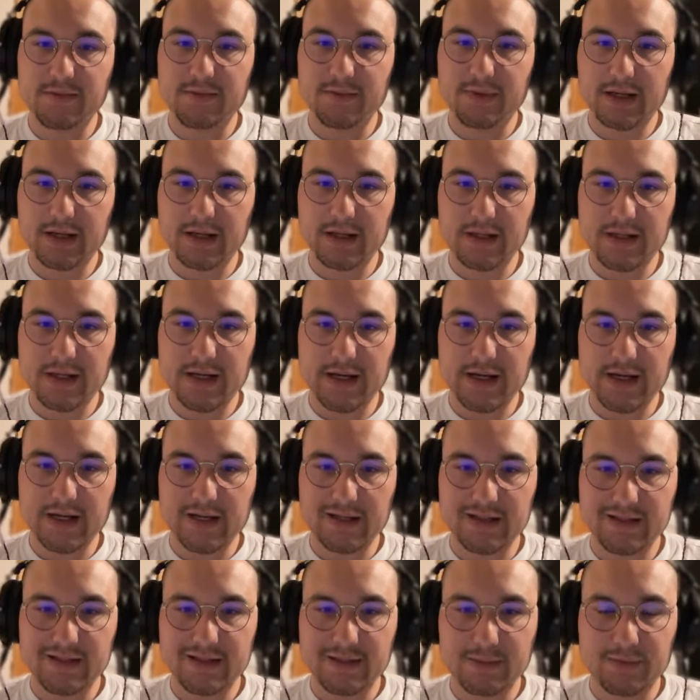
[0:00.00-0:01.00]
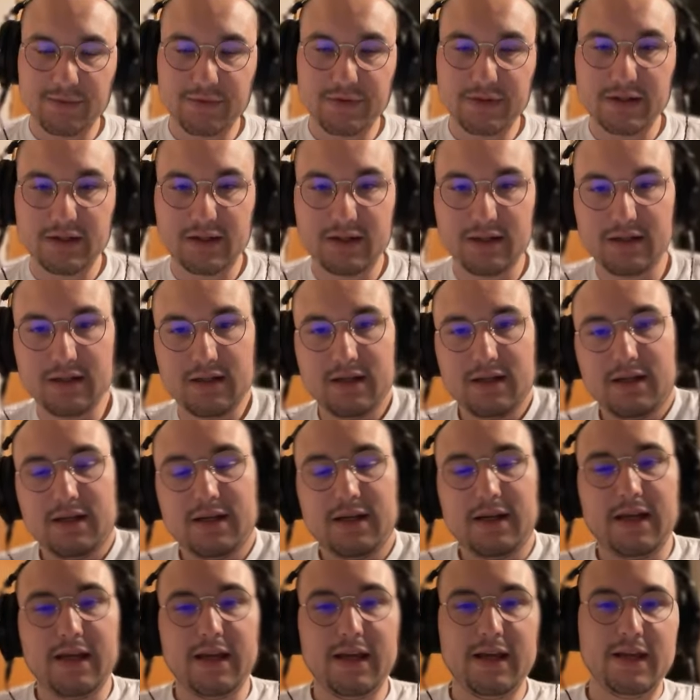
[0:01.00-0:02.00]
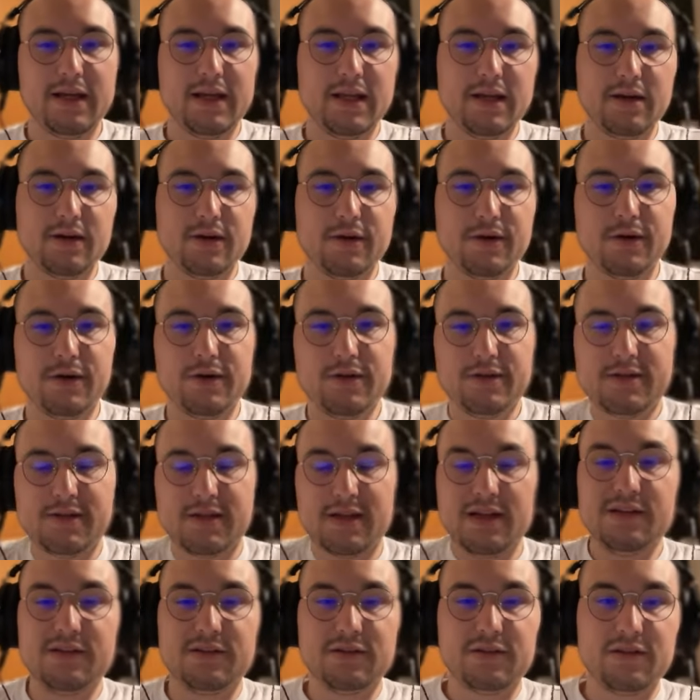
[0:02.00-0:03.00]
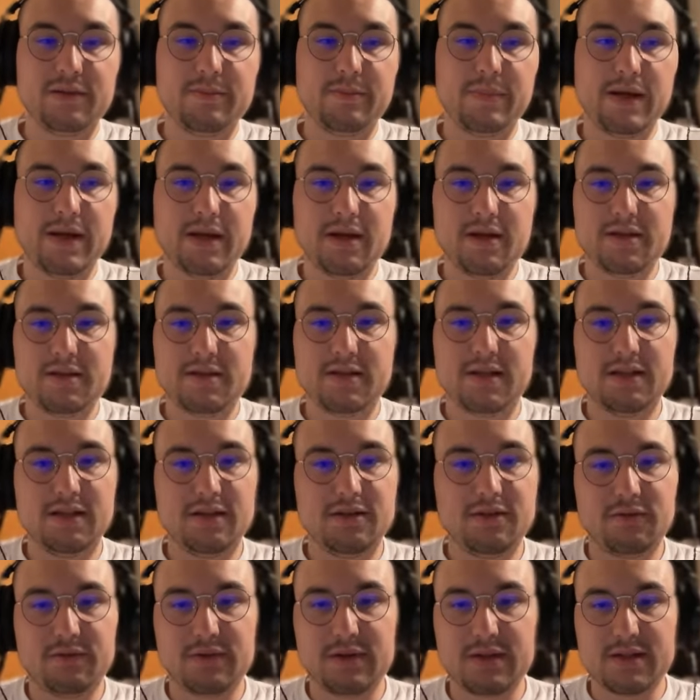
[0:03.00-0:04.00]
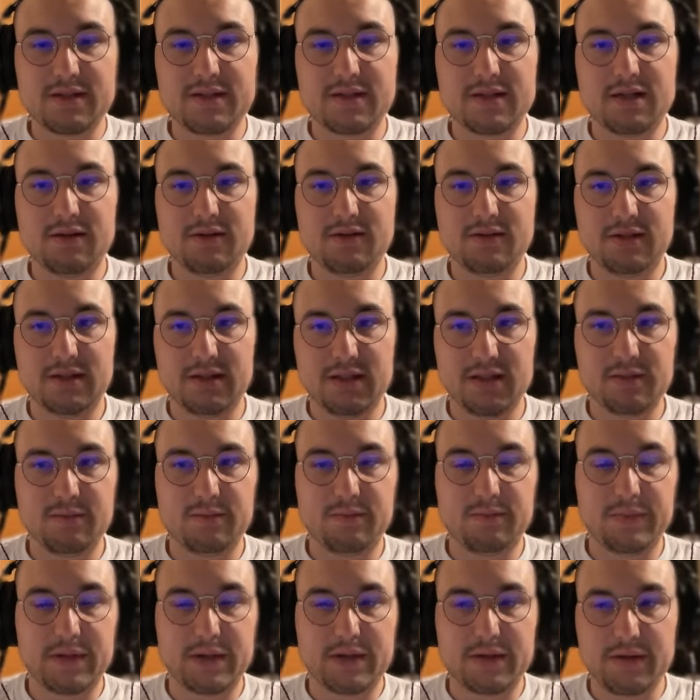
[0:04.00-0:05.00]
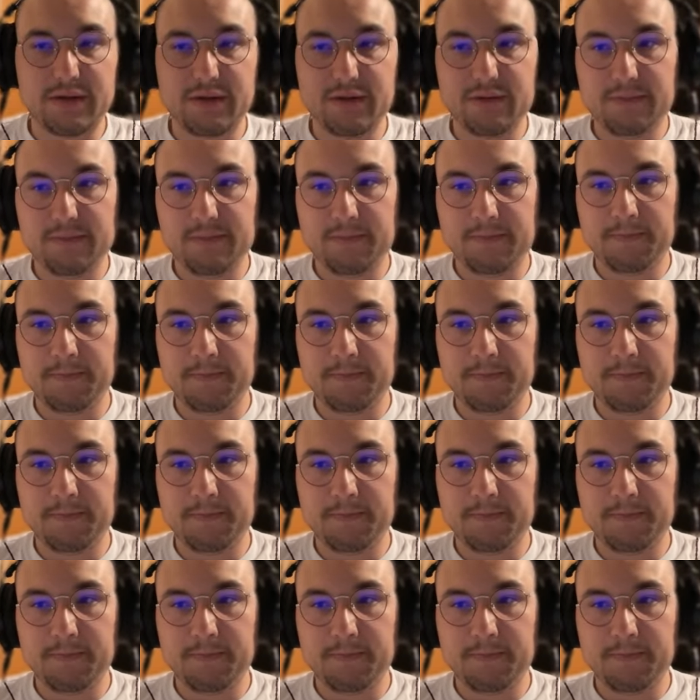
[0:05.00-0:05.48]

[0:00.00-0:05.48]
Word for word: we kind of added some of the 80 hertz into the bass and it already sounds a lot better.